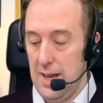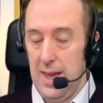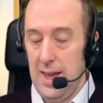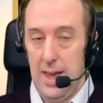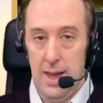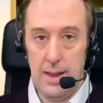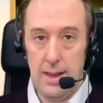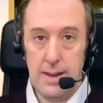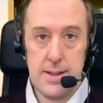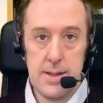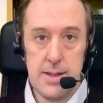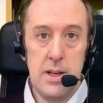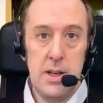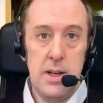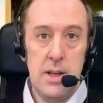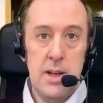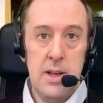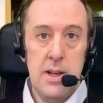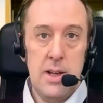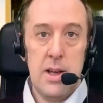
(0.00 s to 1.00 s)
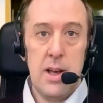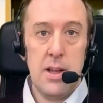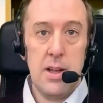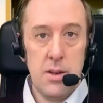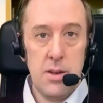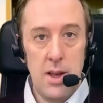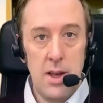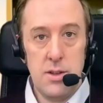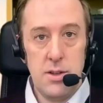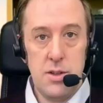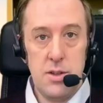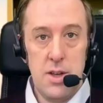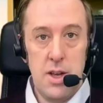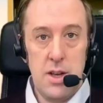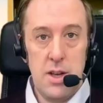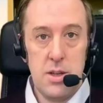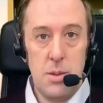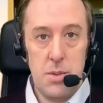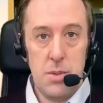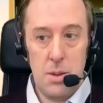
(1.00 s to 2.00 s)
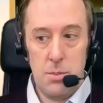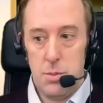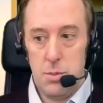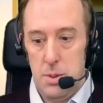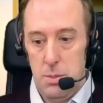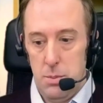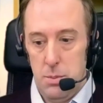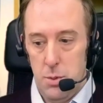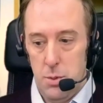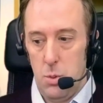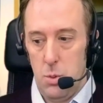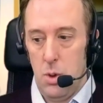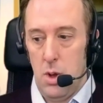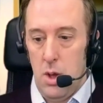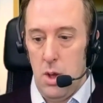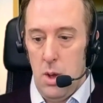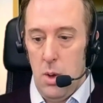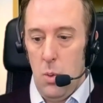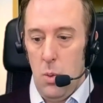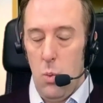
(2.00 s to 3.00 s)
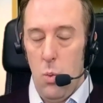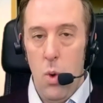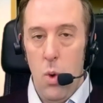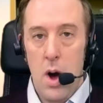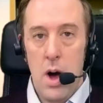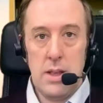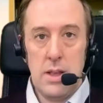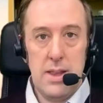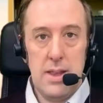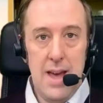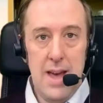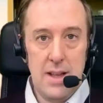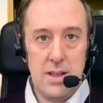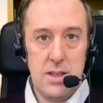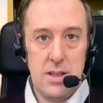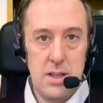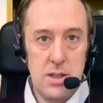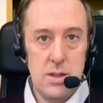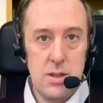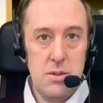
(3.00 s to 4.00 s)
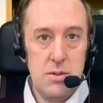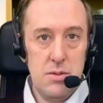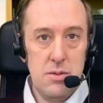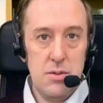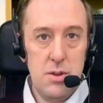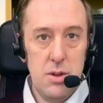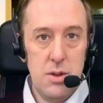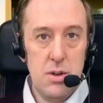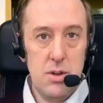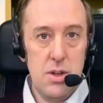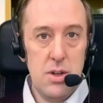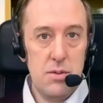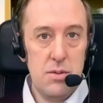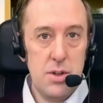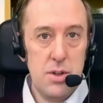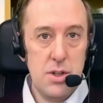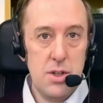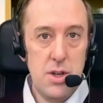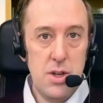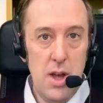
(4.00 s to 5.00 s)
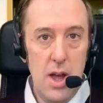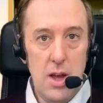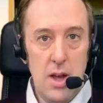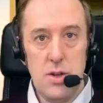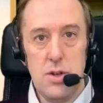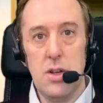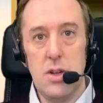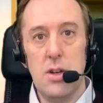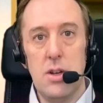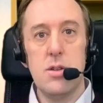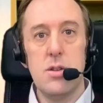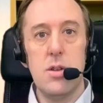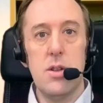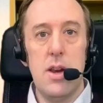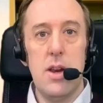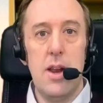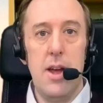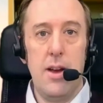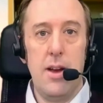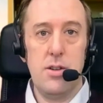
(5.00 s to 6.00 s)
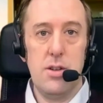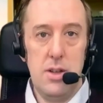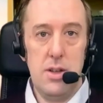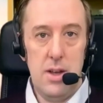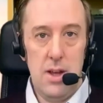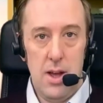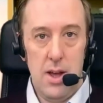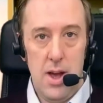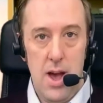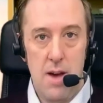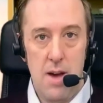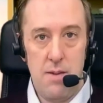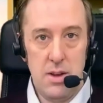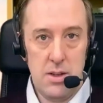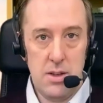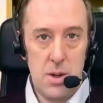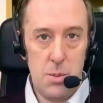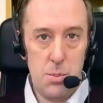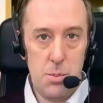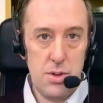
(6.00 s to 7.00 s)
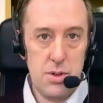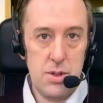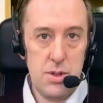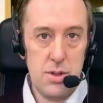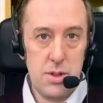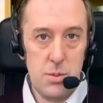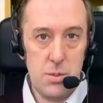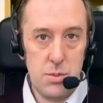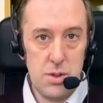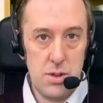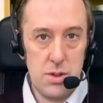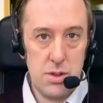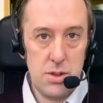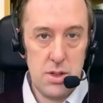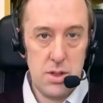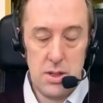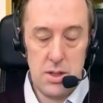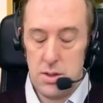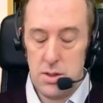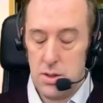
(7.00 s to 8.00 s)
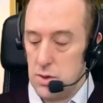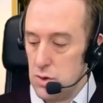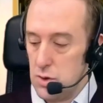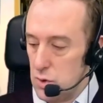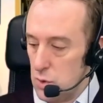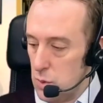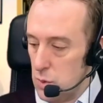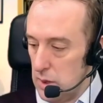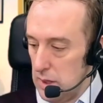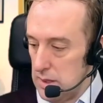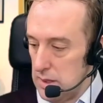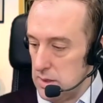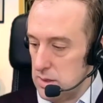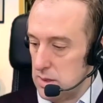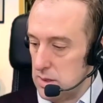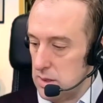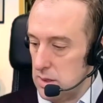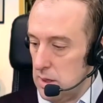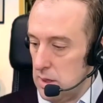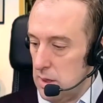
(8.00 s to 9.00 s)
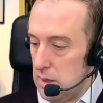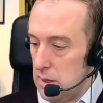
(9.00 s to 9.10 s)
you can't. And as you say, sometimes people want that sense of clear differentiation, so that actually having separate systems is, is a choice.